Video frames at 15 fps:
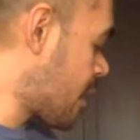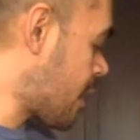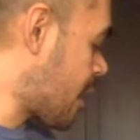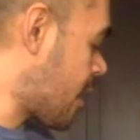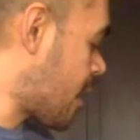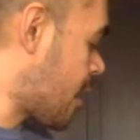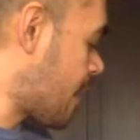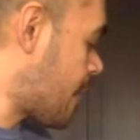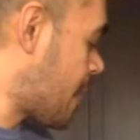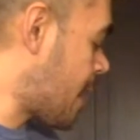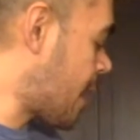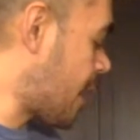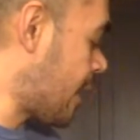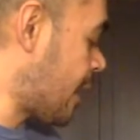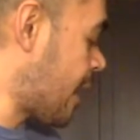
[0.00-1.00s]

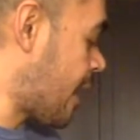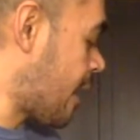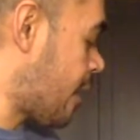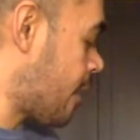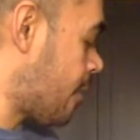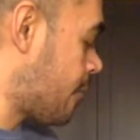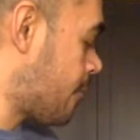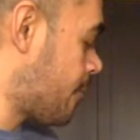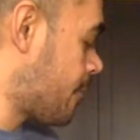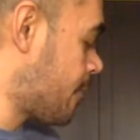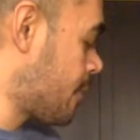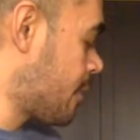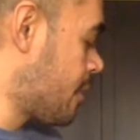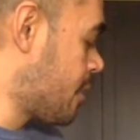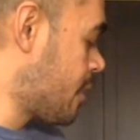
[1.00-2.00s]
I have
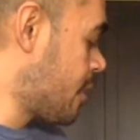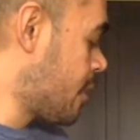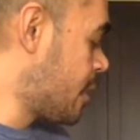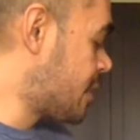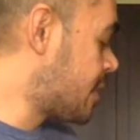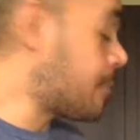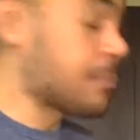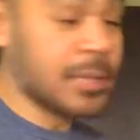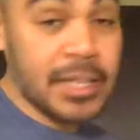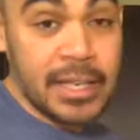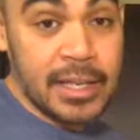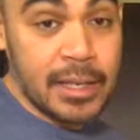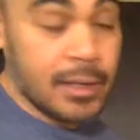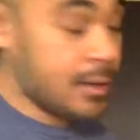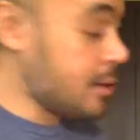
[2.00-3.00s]

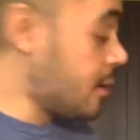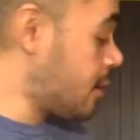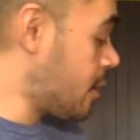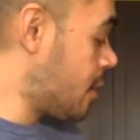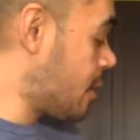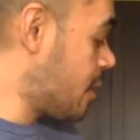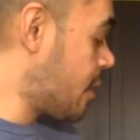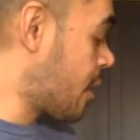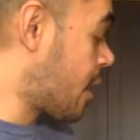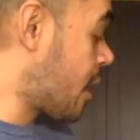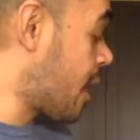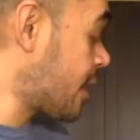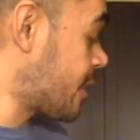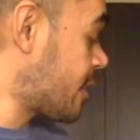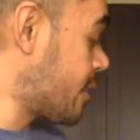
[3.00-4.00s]
simply
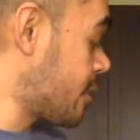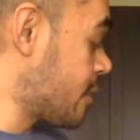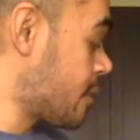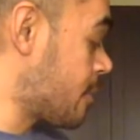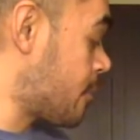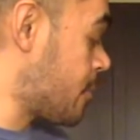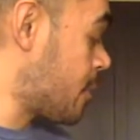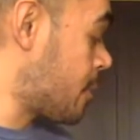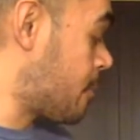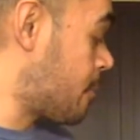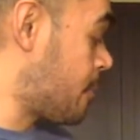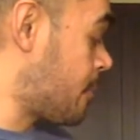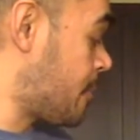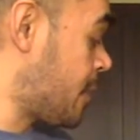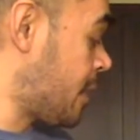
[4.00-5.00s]
cut
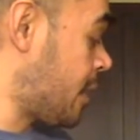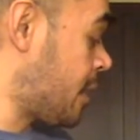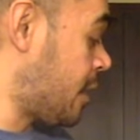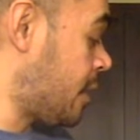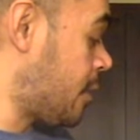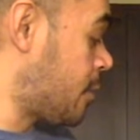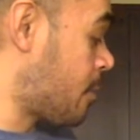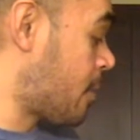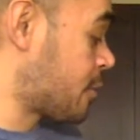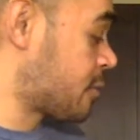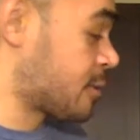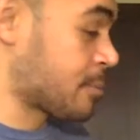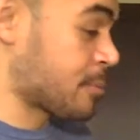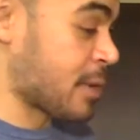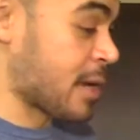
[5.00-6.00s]
the
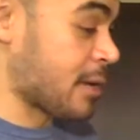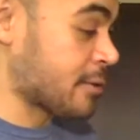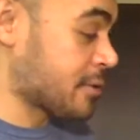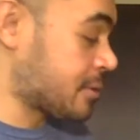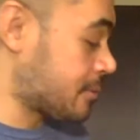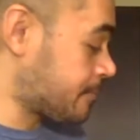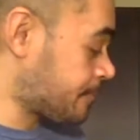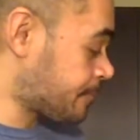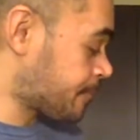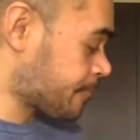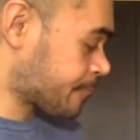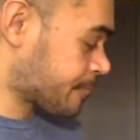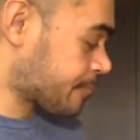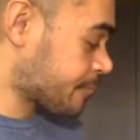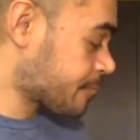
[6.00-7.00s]
Brussels sprouts.
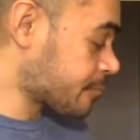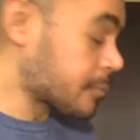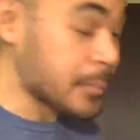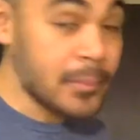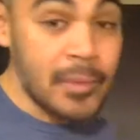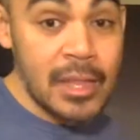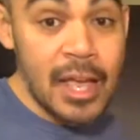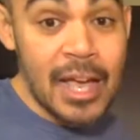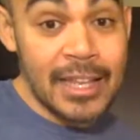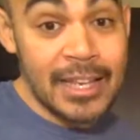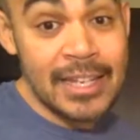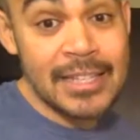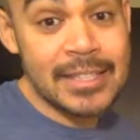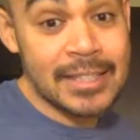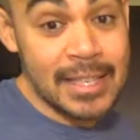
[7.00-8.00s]
I
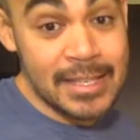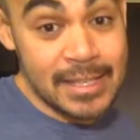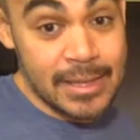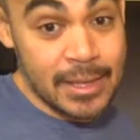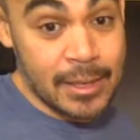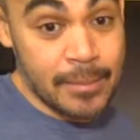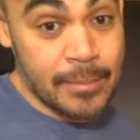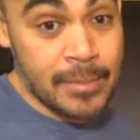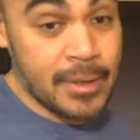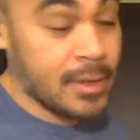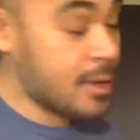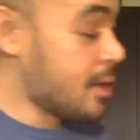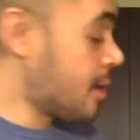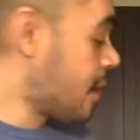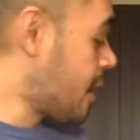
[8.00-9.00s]
didn't season them.
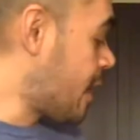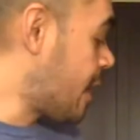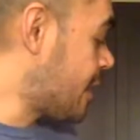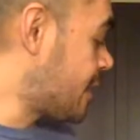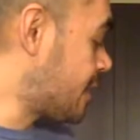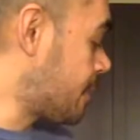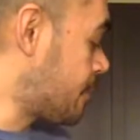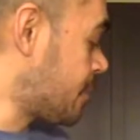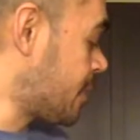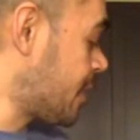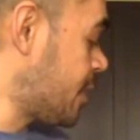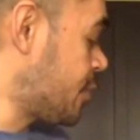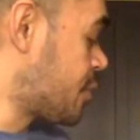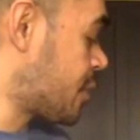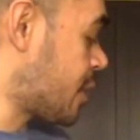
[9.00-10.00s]
I
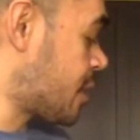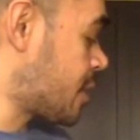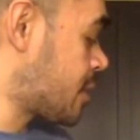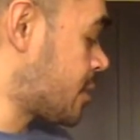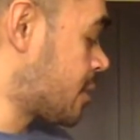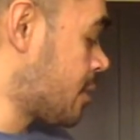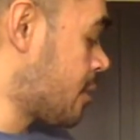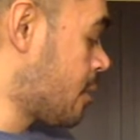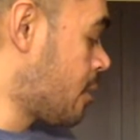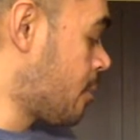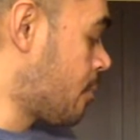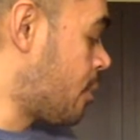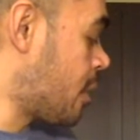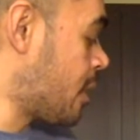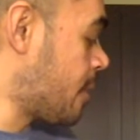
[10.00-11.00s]
simply just
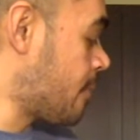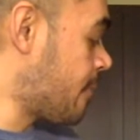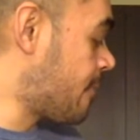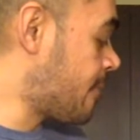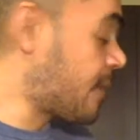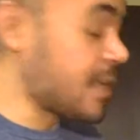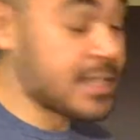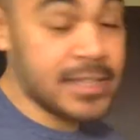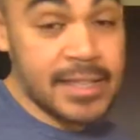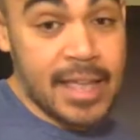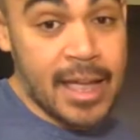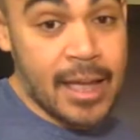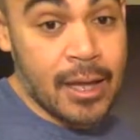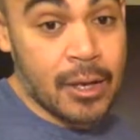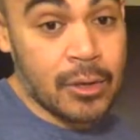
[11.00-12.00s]
put them face
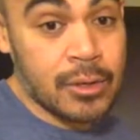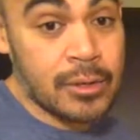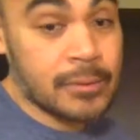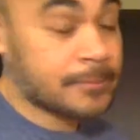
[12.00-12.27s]
down